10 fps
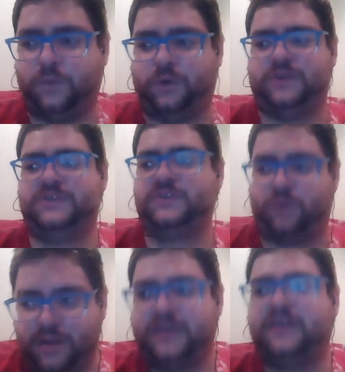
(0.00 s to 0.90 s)

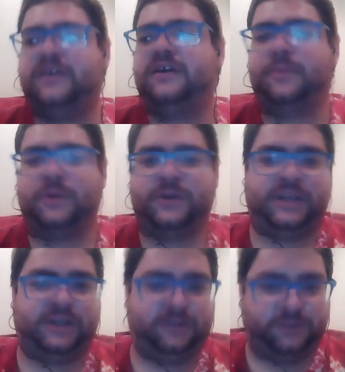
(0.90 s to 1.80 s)
ascribing a
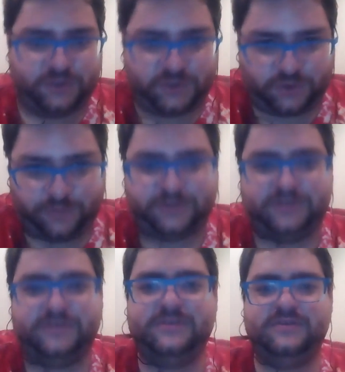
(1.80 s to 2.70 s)
particular description.